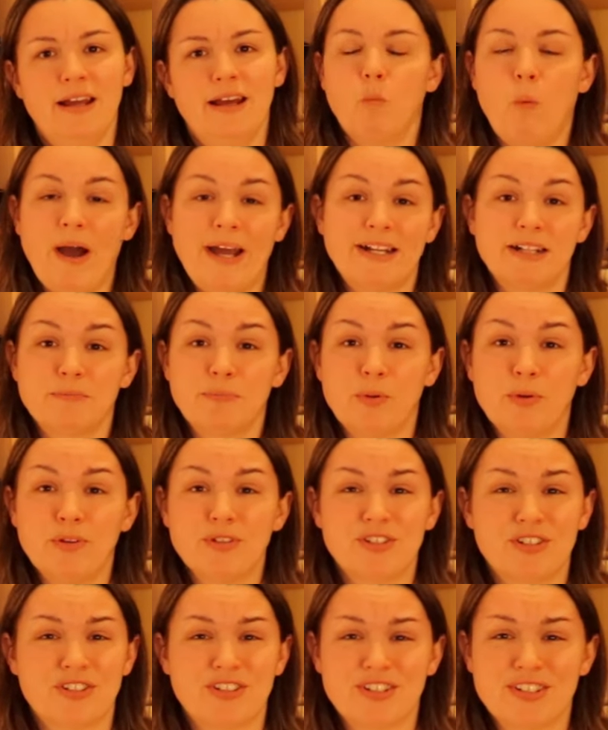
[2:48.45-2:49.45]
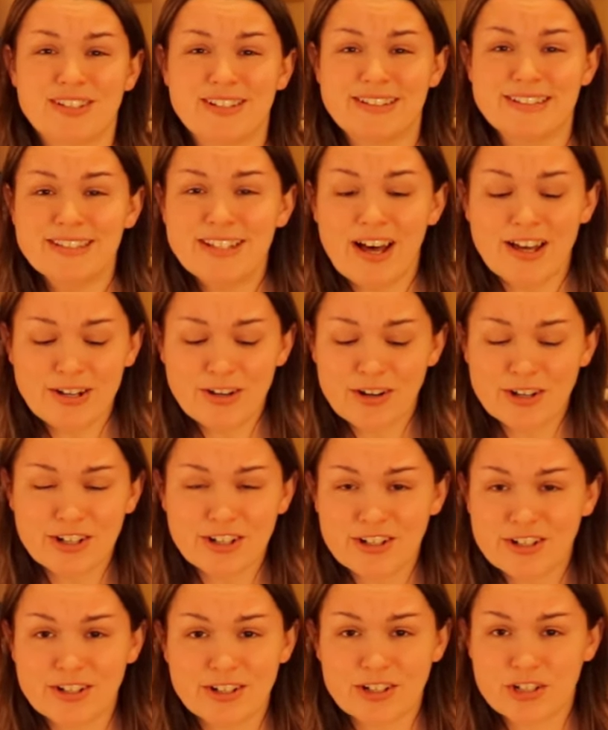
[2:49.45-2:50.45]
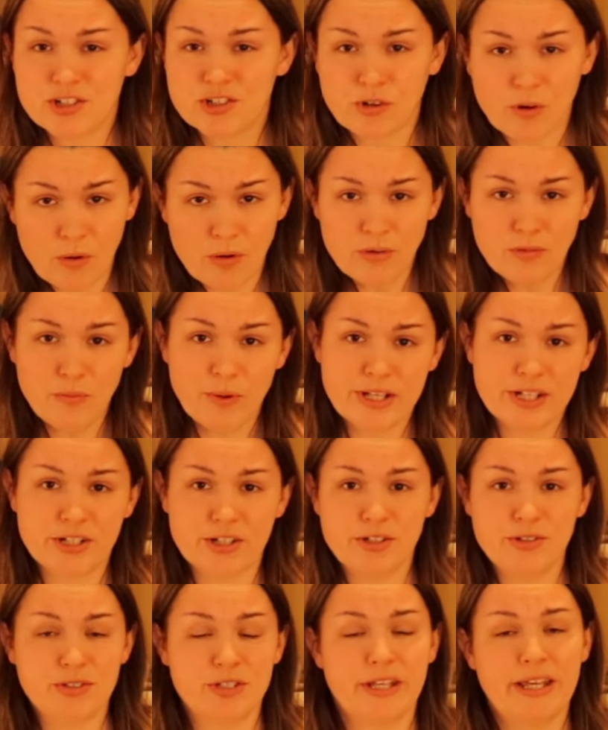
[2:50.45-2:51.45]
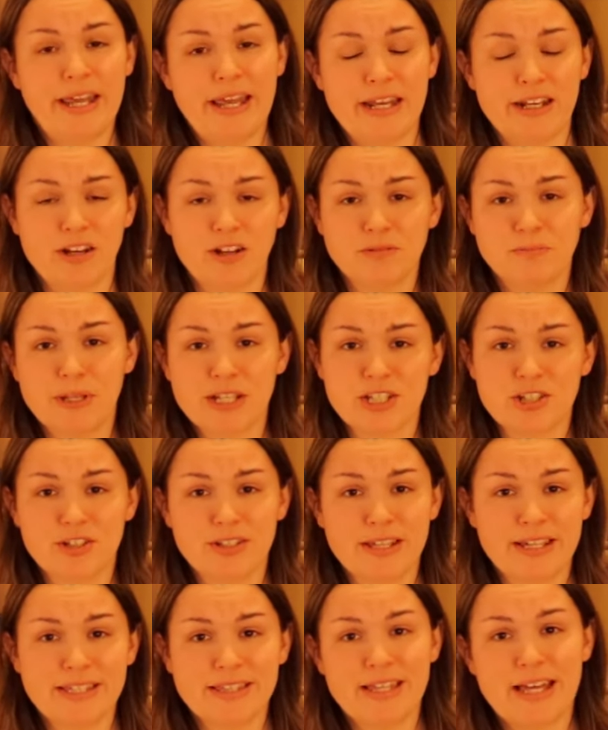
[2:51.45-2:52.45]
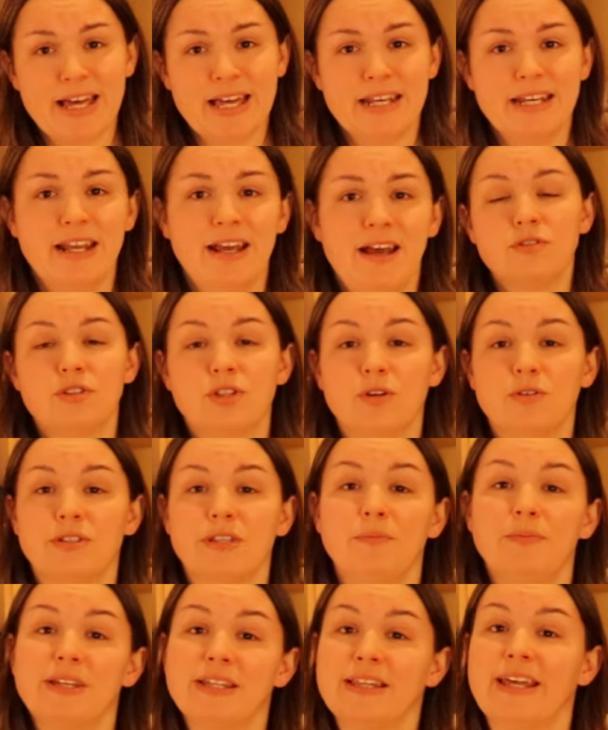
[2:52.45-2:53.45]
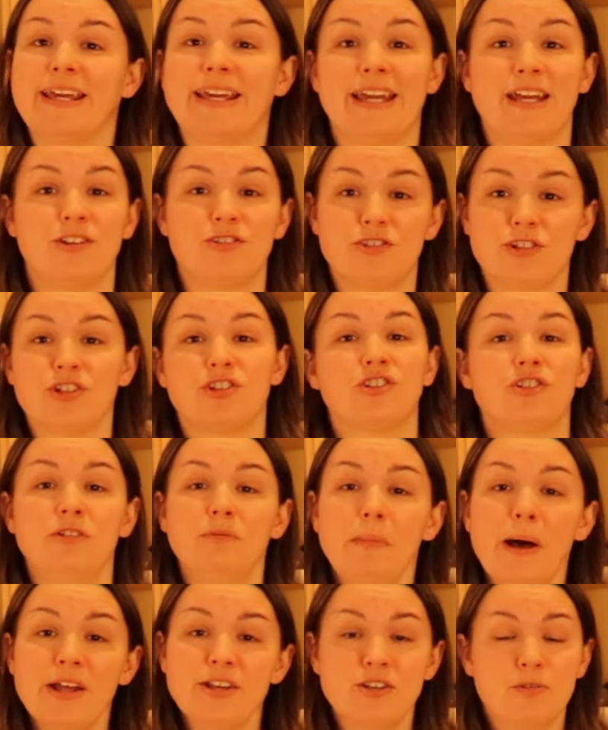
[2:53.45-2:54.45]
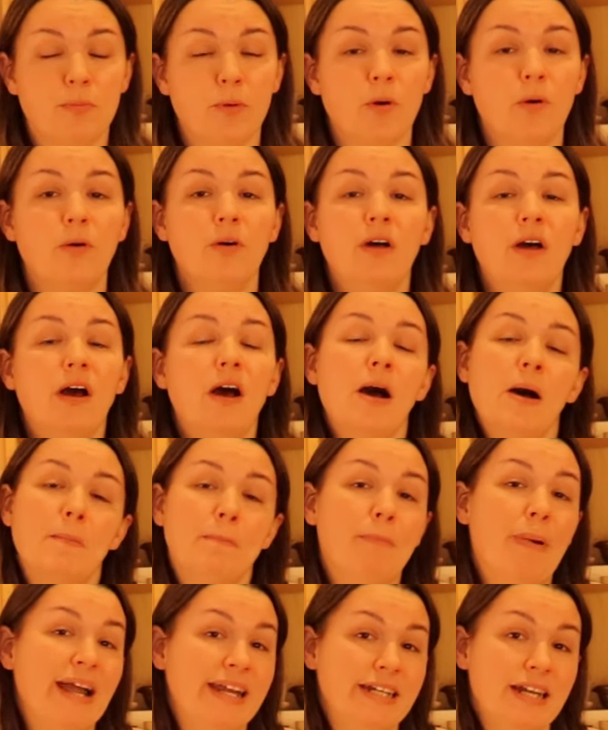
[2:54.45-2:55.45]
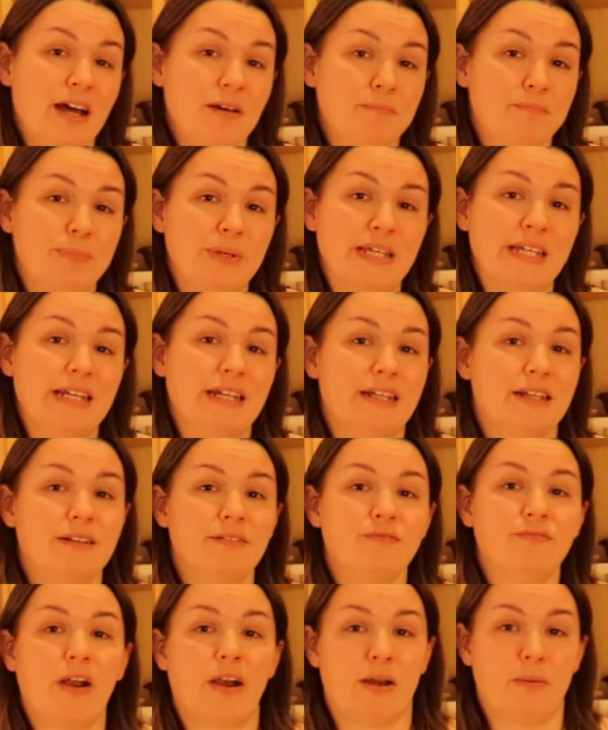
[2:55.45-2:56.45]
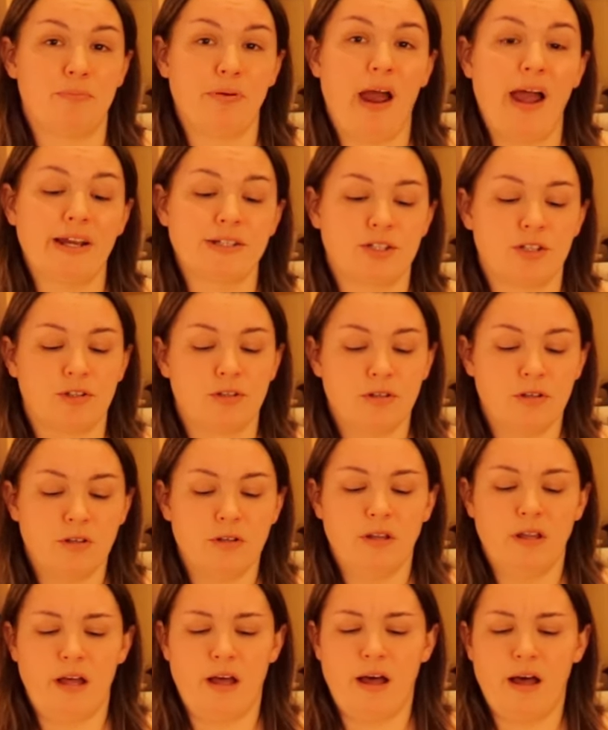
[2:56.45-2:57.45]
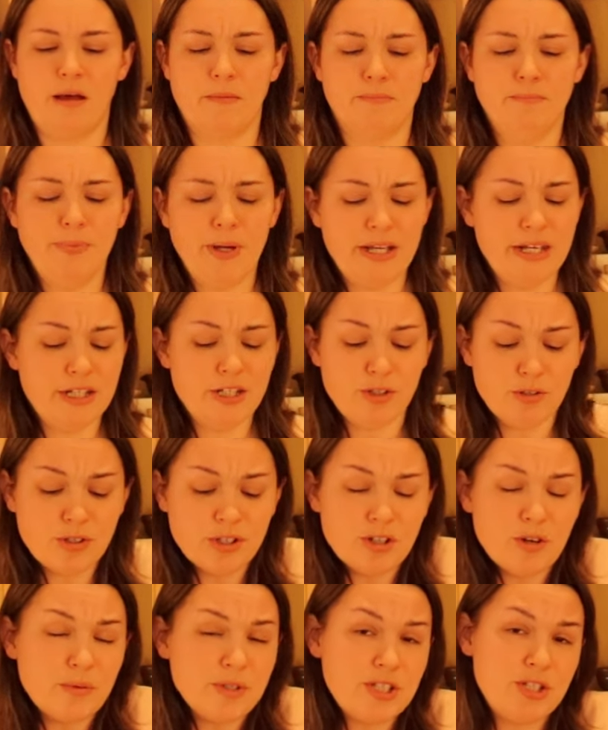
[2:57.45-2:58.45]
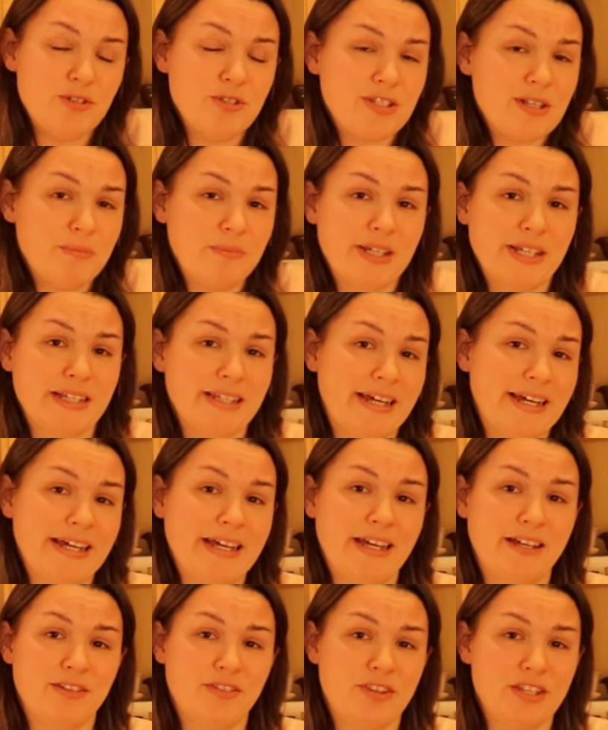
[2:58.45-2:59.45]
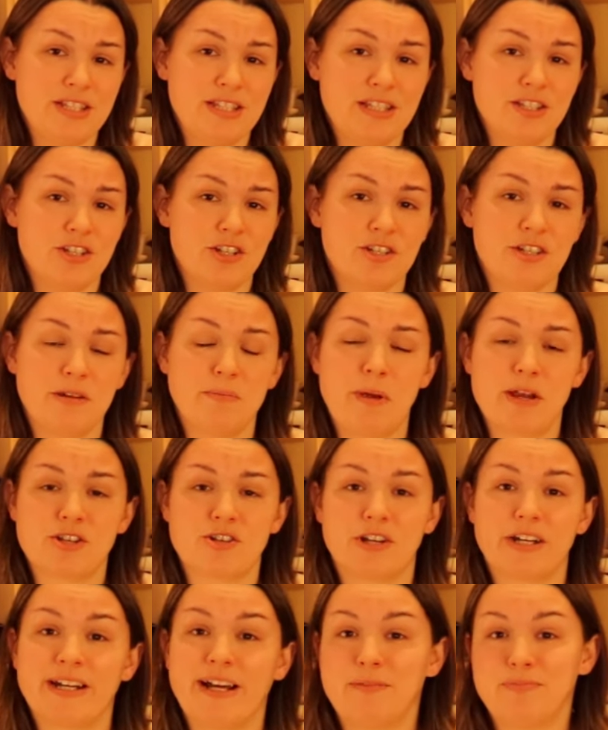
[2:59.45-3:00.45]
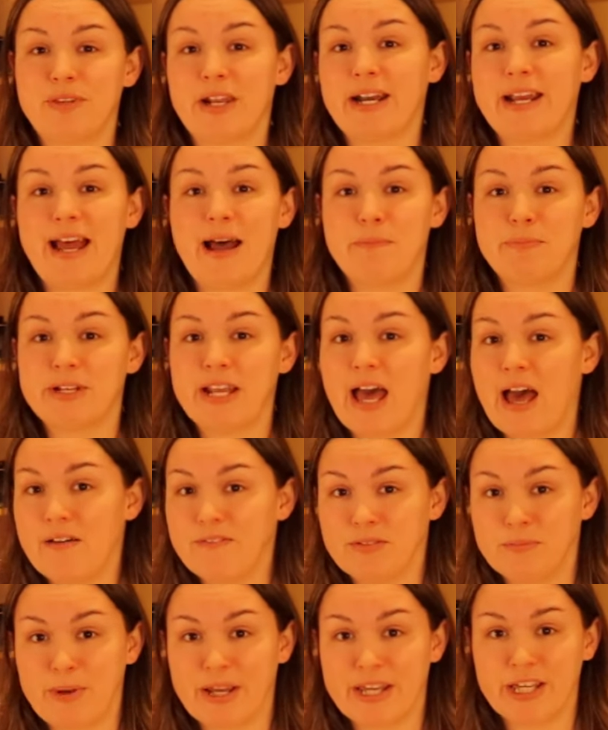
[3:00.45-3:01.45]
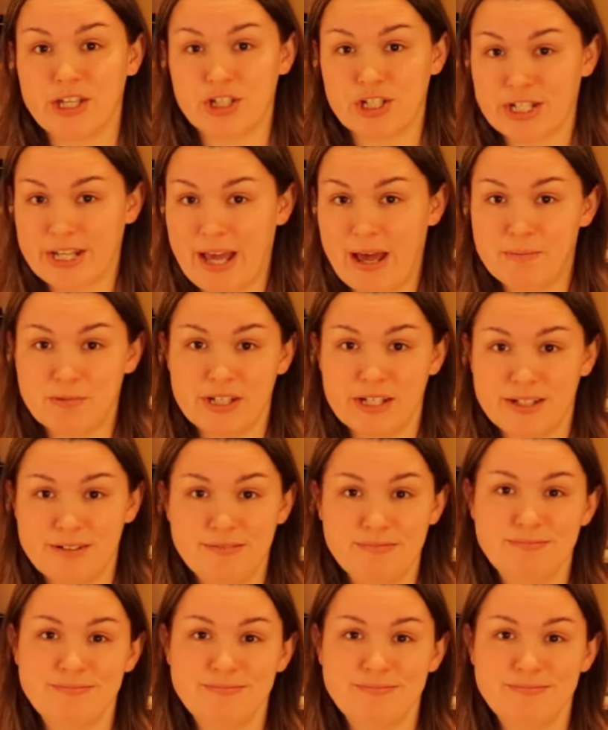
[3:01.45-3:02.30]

Wider bowls are just a lot harder to control when you're using a handheld mixer like that. So something like a traditional matcha bowl might not be very practical, um, but you can always use something like this is just a measuring cup that I happen to have in my kitchen cabinet.